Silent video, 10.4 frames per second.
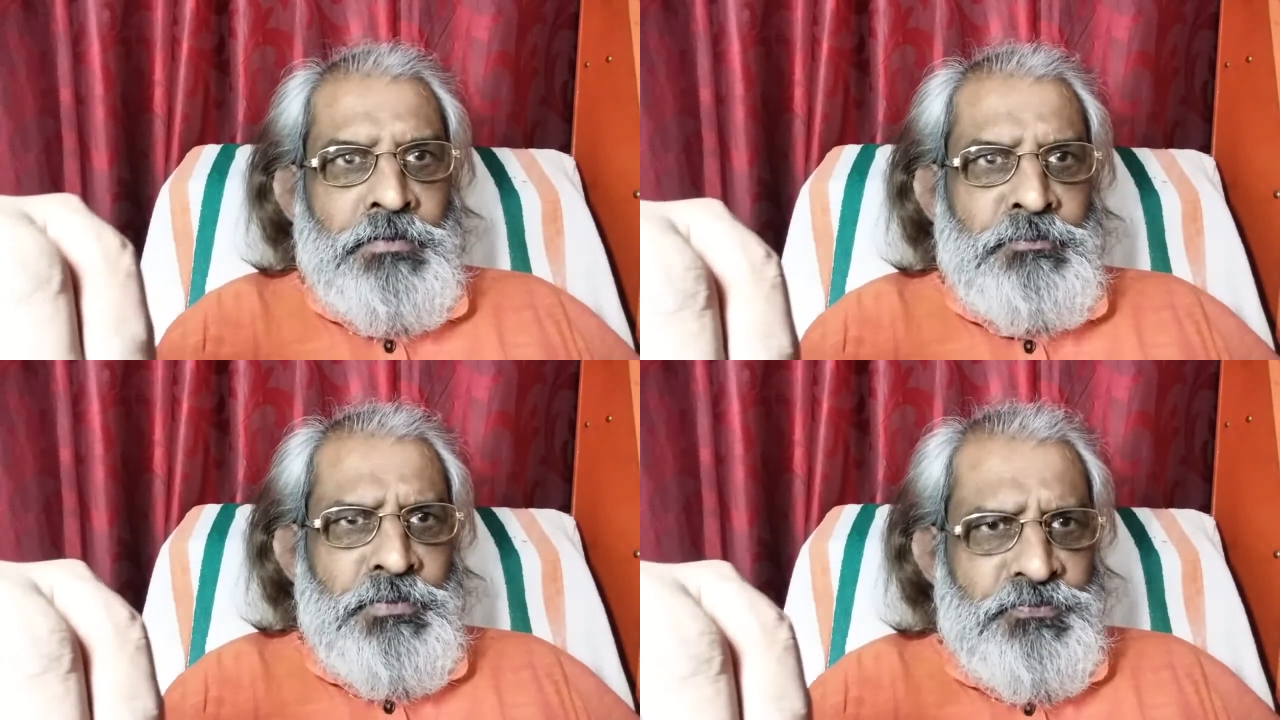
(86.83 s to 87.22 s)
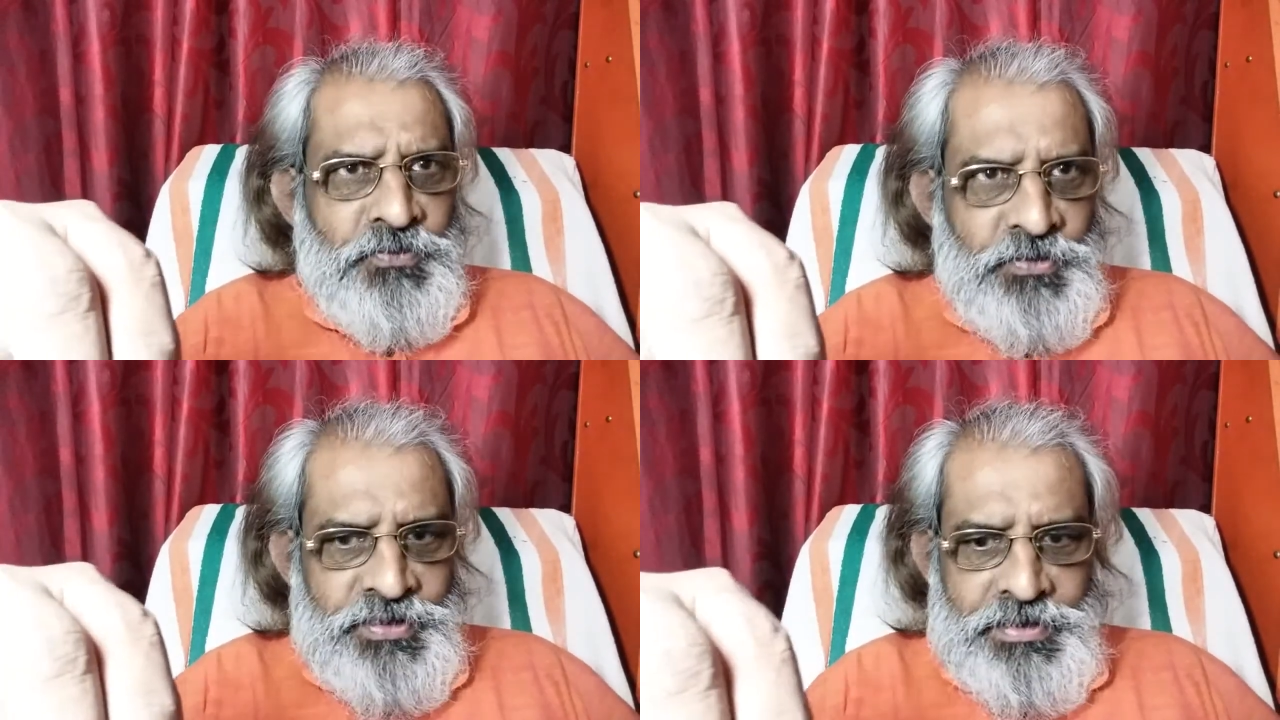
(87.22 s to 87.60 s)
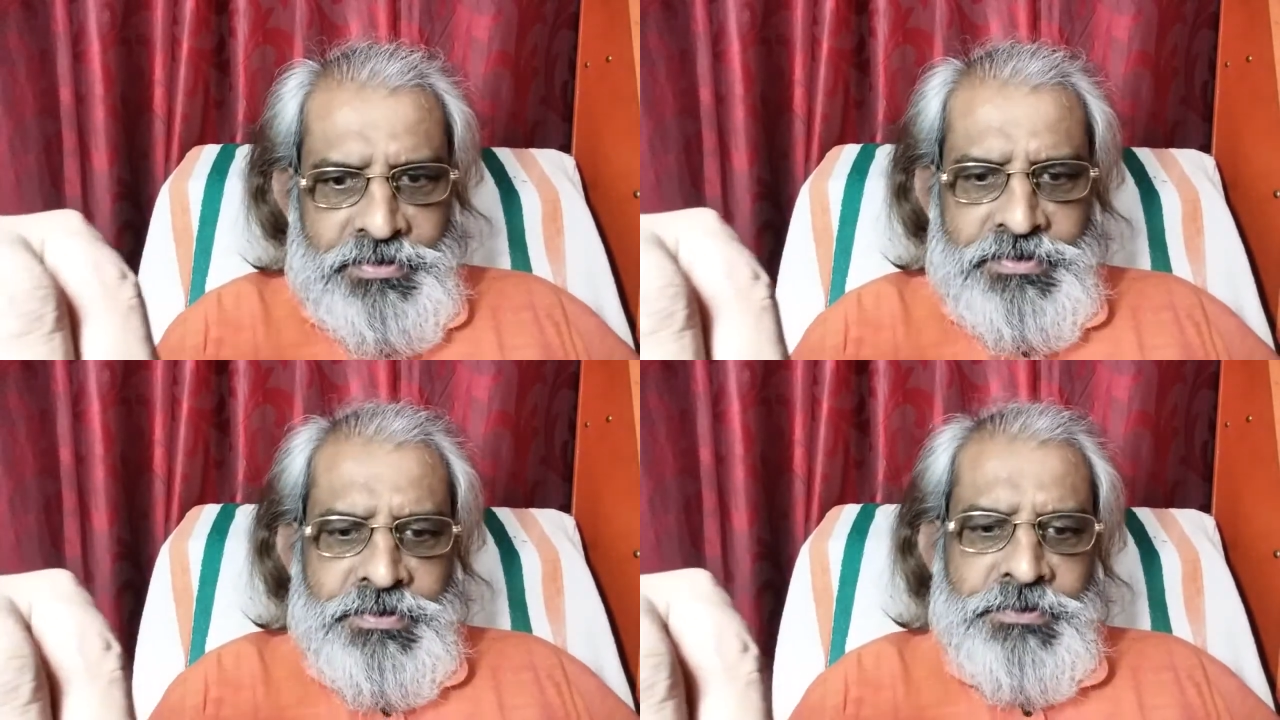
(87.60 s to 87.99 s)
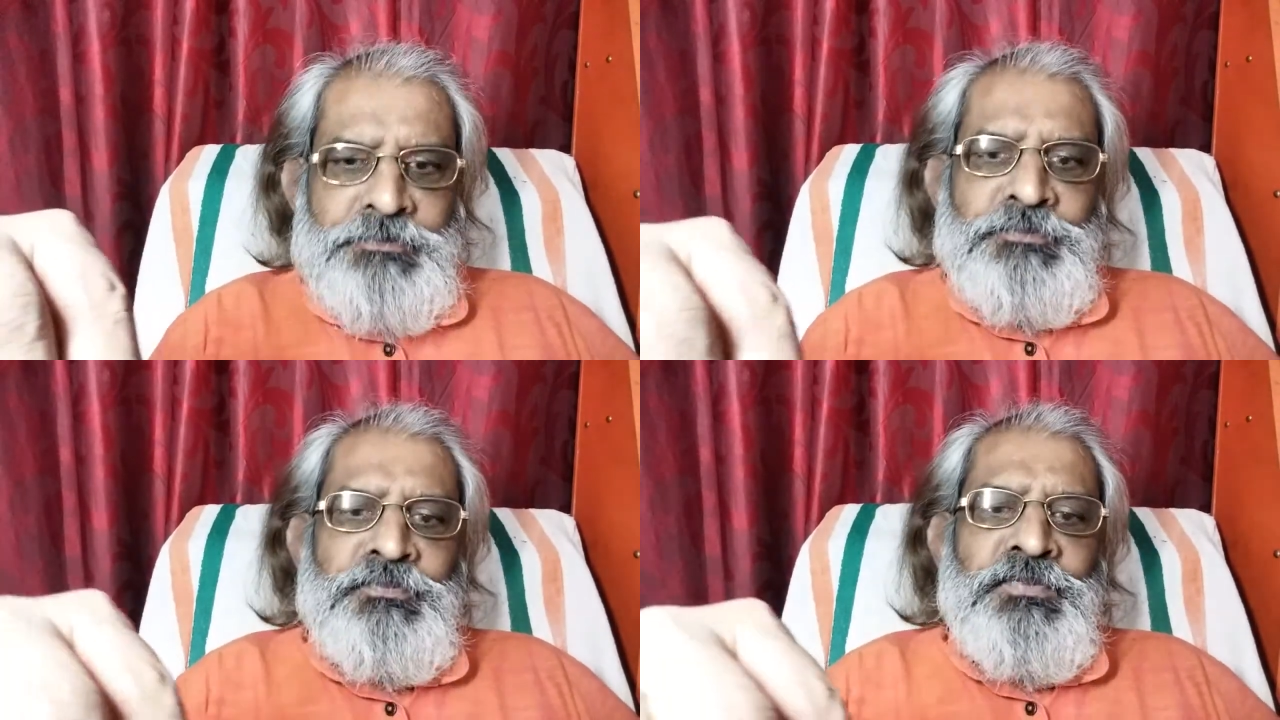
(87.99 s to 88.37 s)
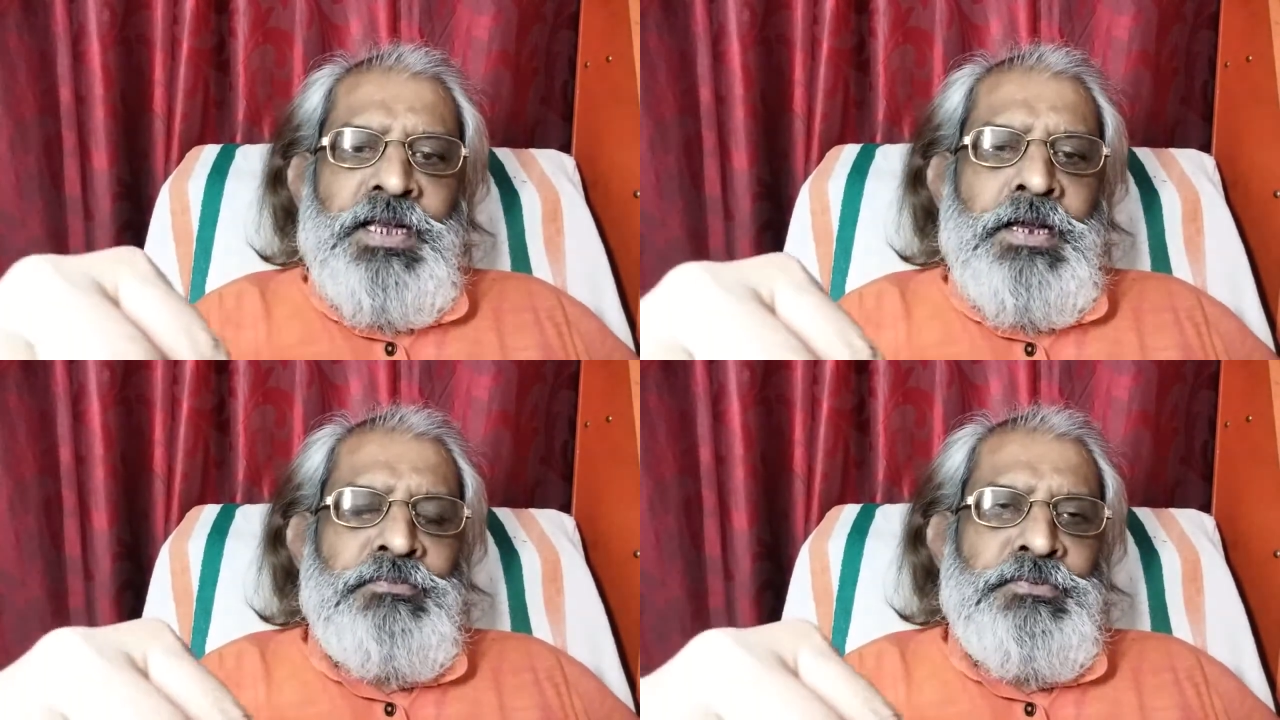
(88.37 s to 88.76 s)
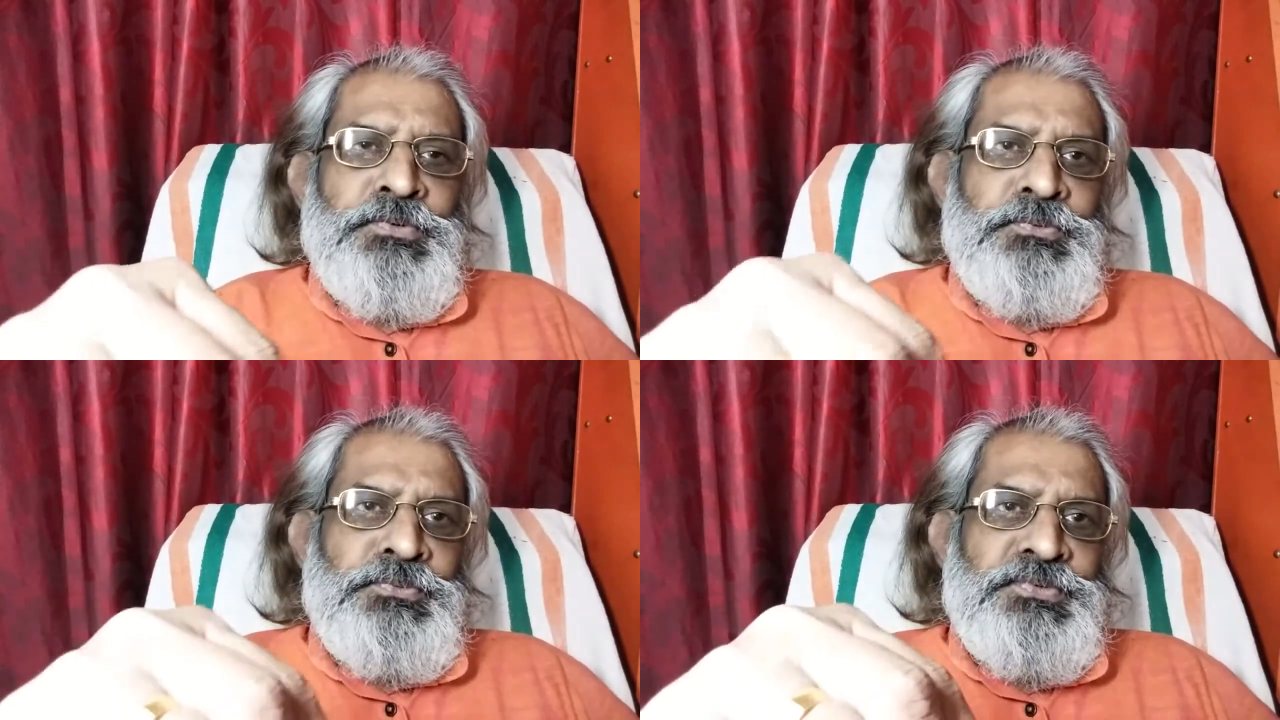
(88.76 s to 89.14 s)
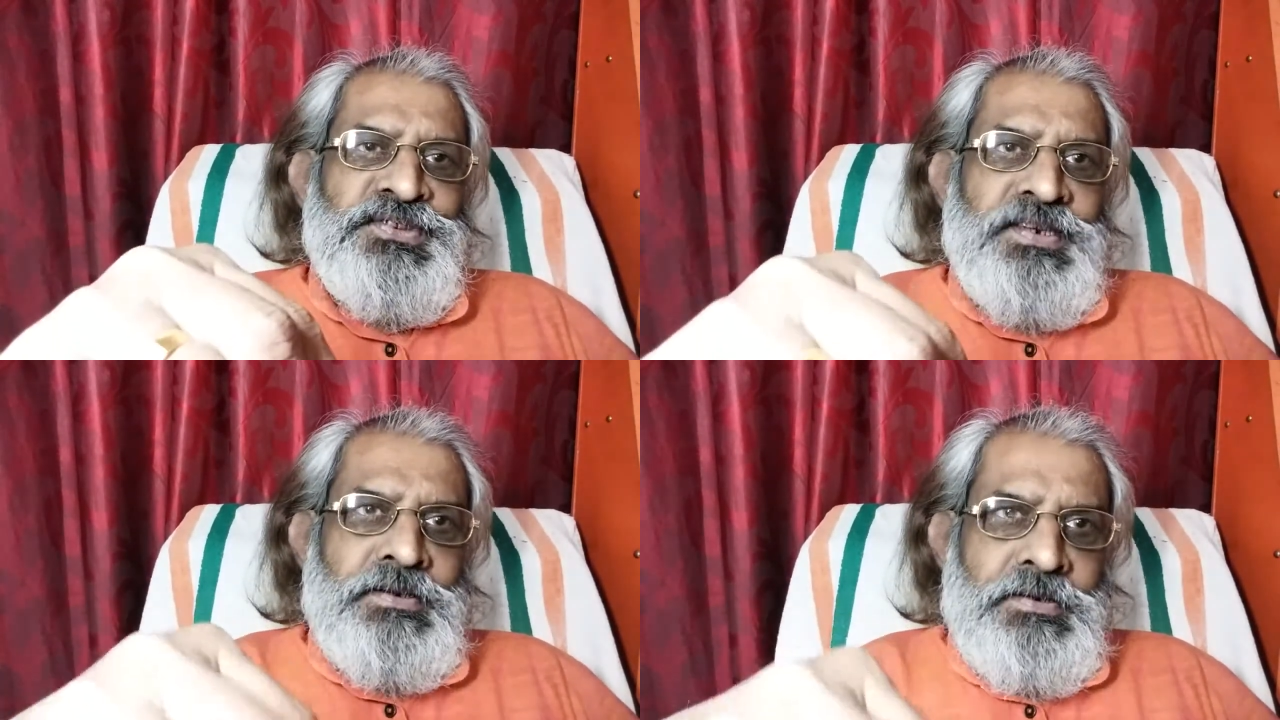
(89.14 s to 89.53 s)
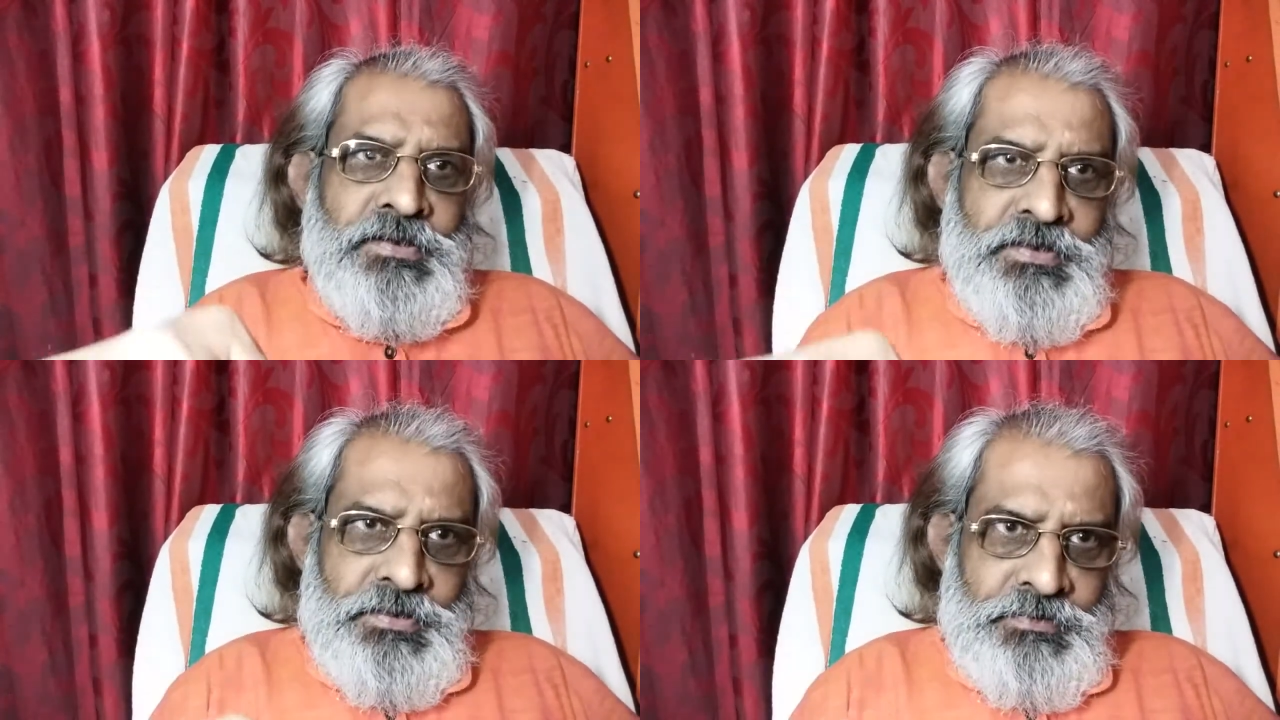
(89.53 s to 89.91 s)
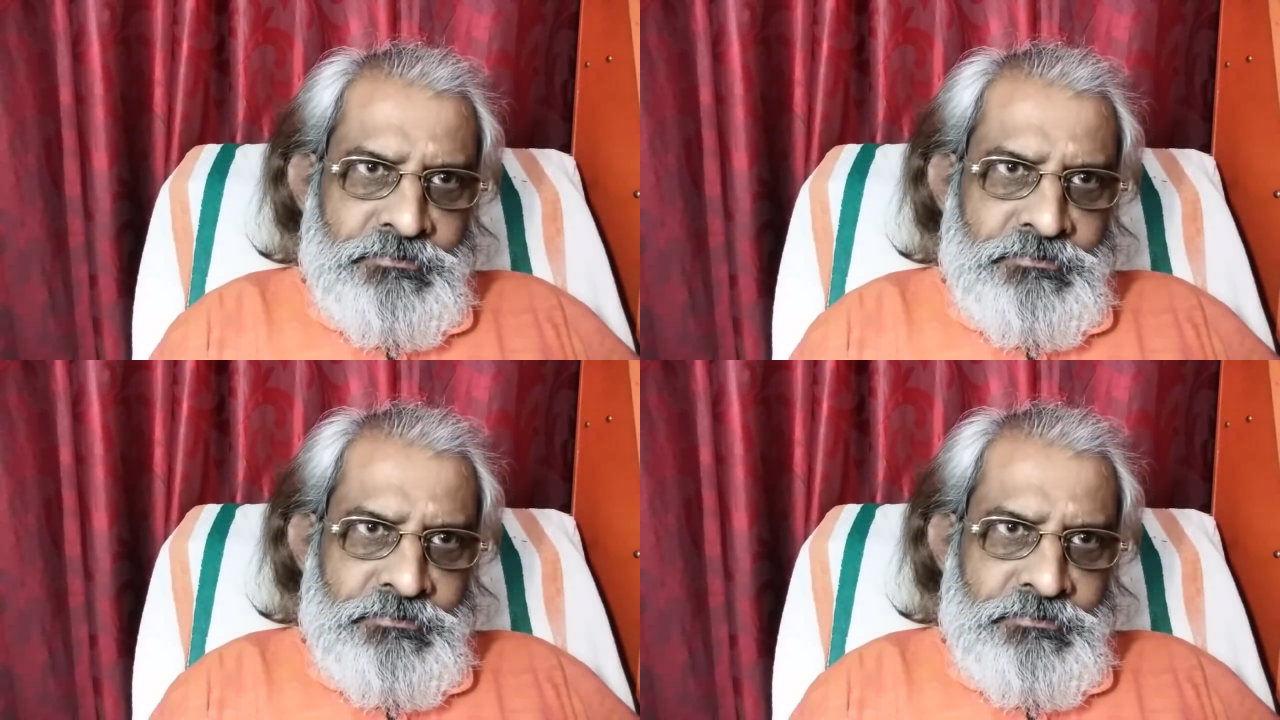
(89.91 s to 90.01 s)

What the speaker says: Before that, we have to study